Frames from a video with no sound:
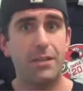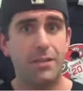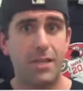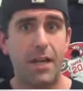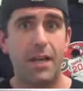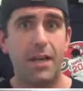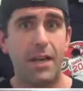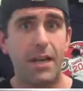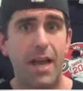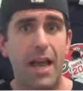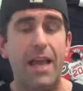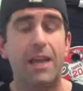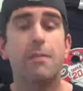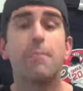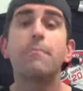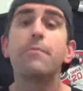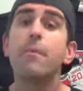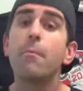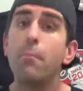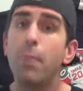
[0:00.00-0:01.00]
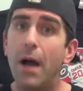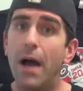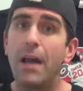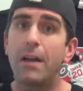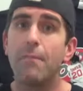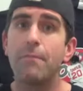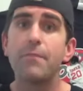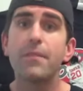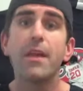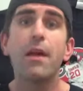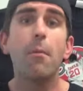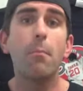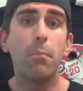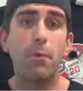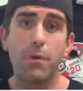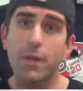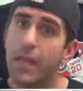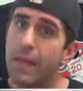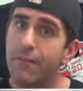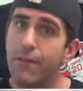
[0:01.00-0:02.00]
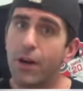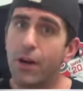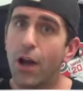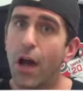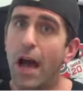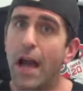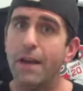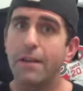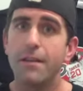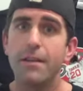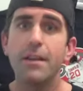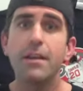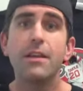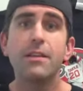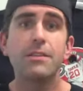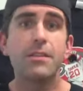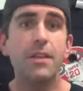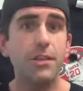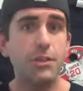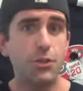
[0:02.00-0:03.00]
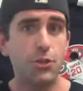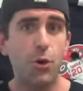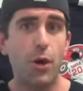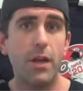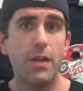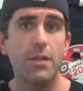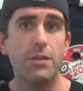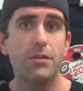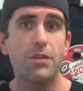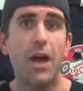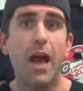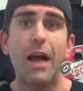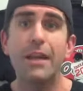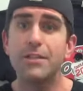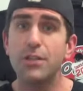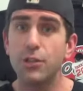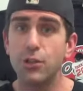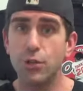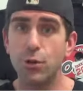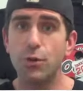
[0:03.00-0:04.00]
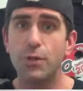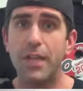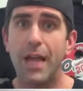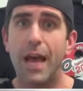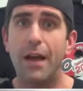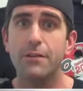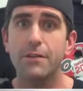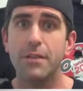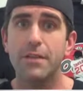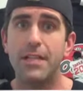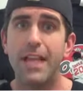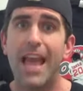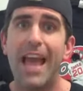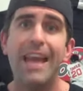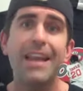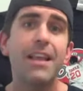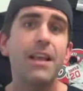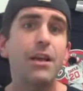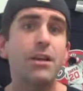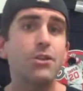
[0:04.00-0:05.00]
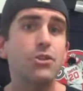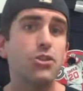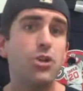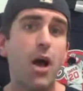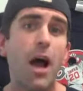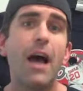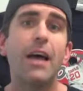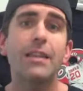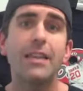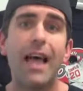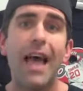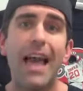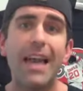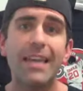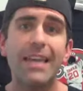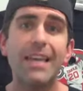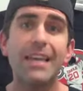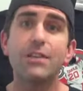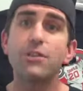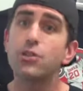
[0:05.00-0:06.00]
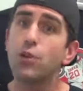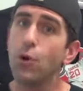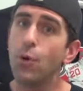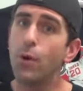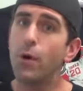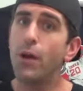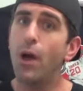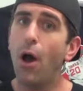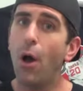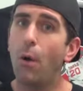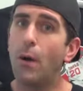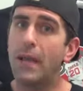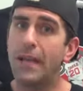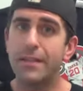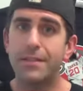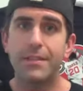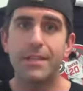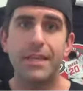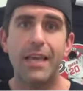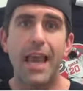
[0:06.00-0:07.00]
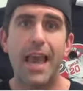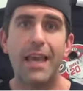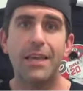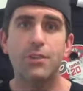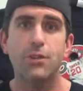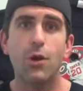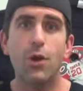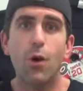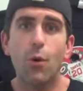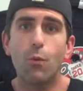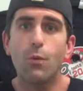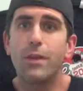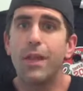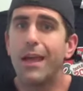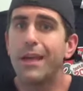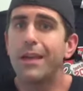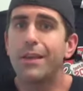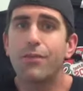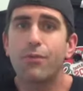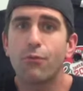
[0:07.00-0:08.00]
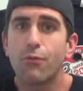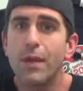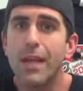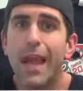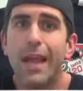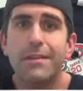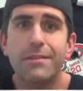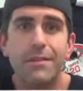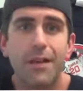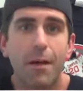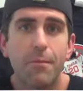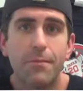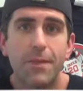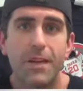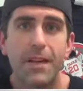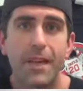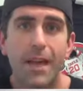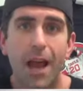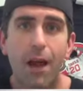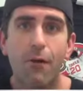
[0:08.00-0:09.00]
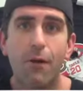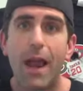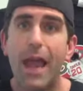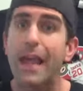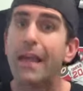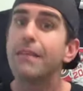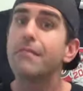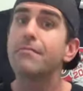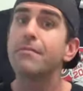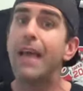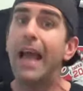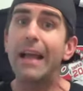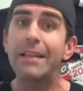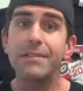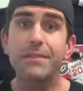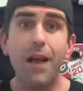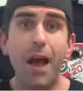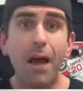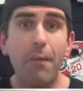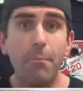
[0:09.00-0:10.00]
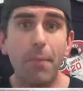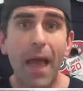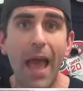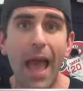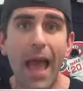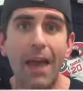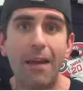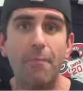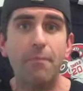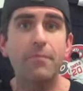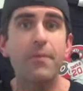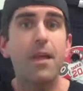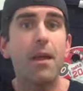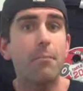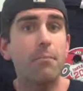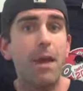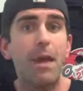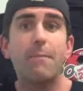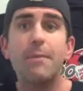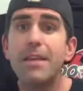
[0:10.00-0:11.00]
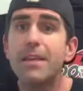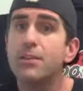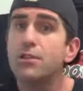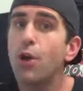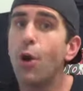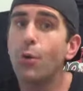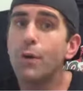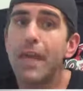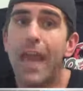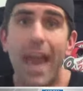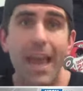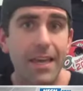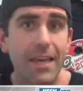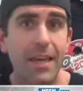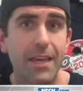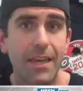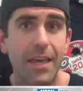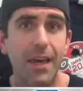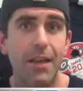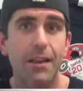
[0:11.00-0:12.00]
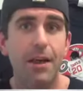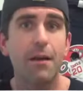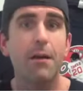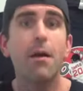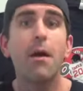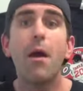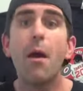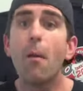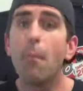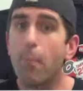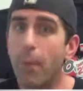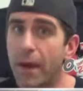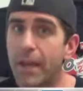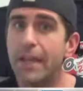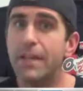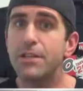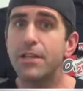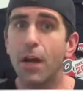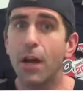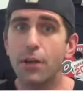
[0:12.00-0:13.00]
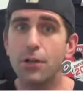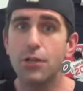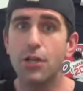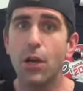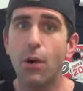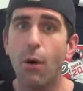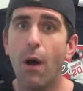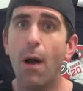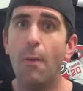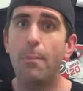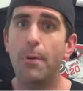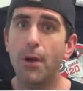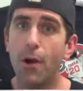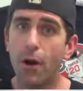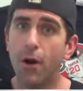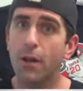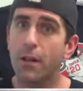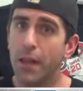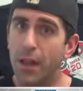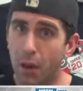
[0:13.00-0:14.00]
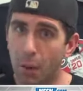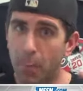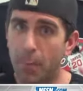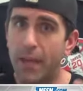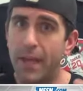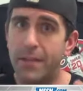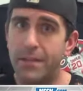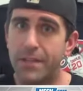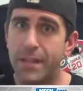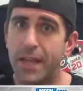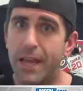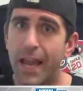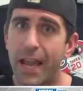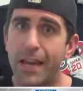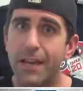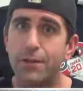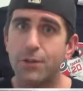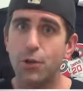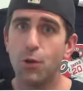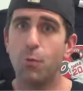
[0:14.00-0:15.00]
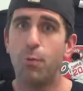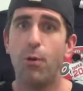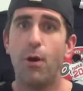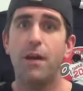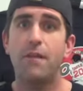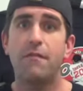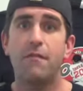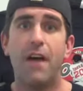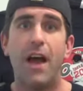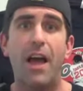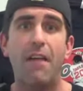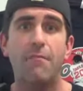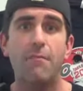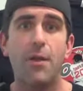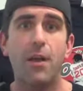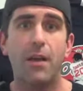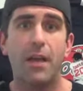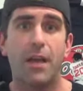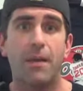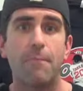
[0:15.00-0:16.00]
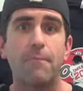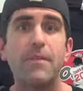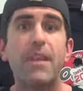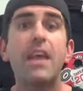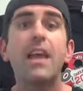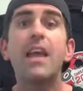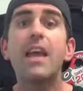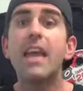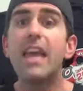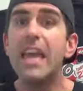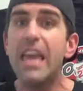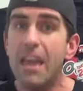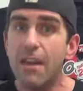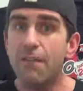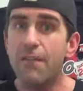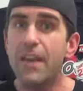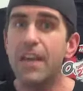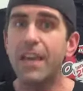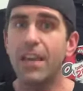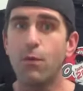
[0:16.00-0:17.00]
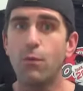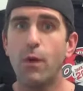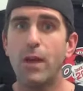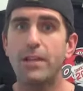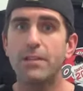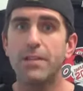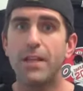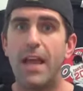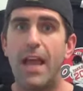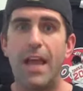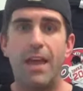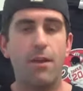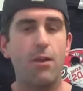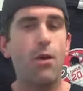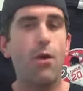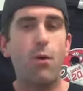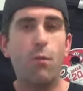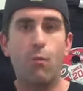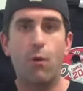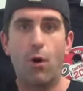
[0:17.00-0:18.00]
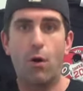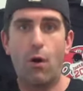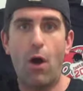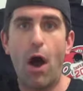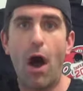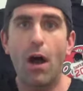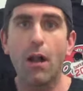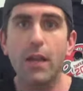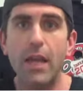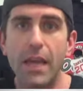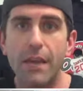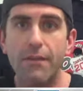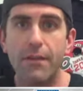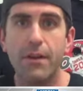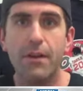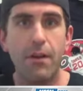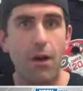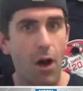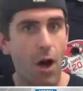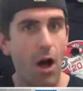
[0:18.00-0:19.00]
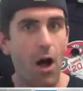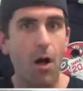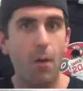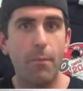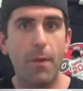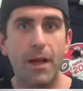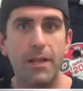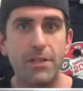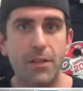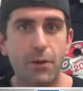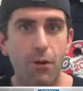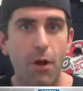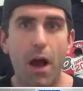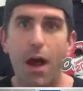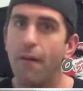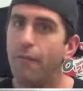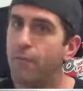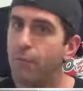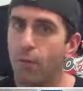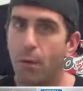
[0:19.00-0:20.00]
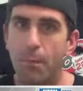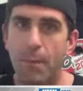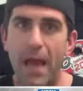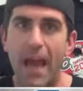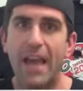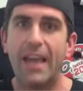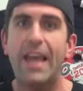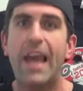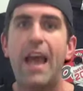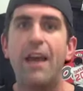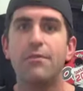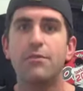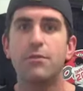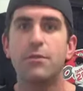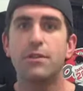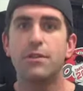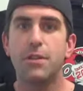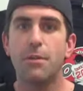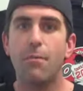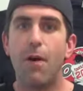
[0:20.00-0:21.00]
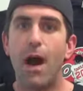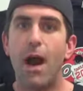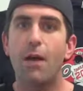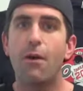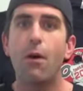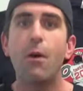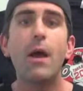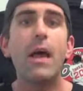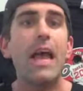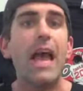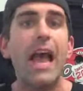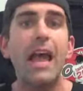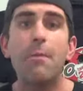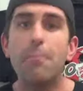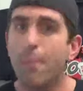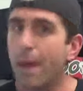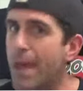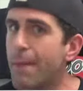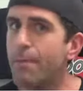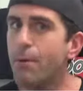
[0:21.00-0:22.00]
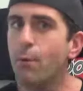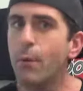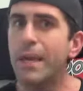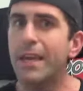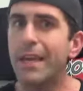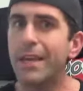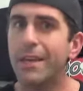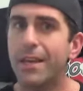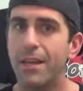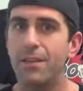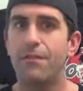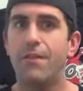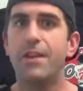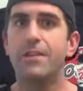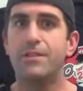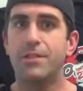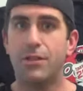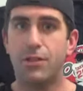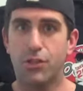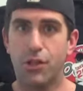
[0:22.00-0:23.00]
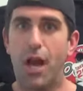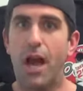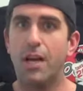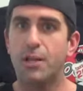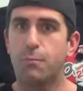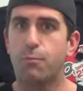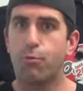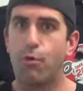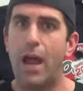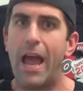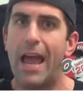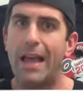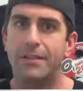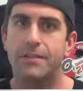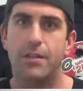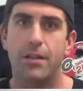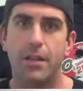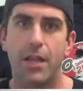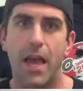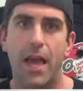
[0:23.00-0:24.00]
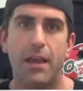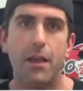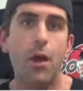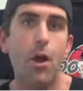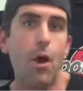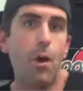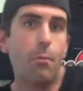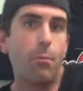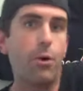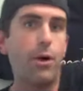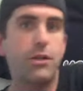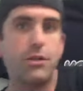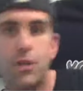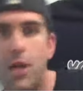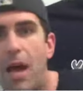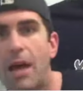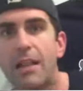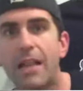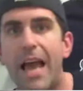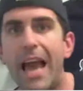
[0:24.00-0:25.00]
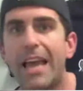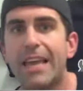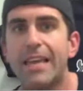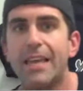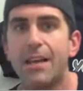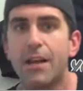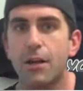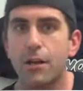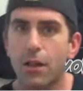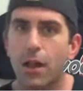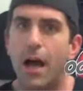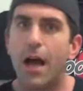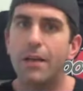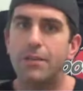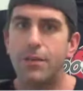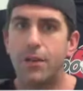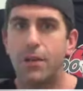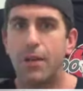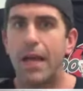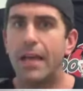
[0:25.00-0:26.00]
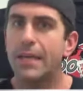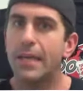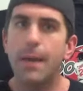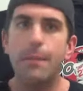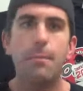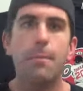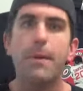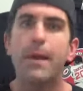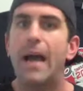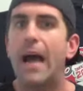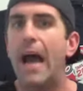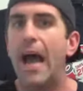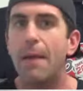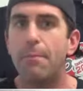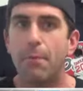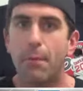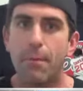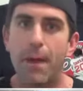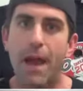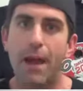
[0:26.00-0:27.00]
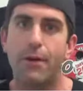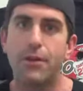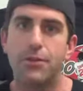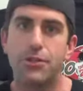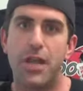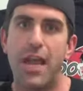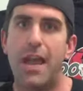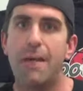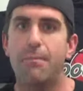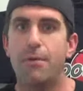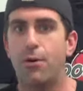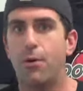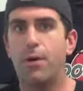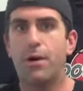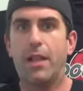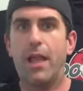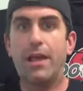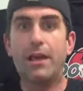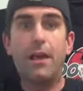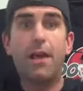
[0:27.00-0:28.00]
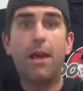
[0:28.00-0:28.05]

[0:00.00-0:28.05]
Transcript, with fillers: Sunday night. But believe it or not, since joining the Sox in 2010, John Lackey is 2 0 against the Yanks with like a 3 8 something ERA. That's not bad. Maybe he's no Yankee killer, but he does show up and earn a little piece of that 82.5 million. If he can win today, we're all even. All bets are off. We're back after it tomorrow. And maybe we can convince the Sox brass to, like, put John Lackey in a closet or, like, keep him in a hyperbaric chamber or, like,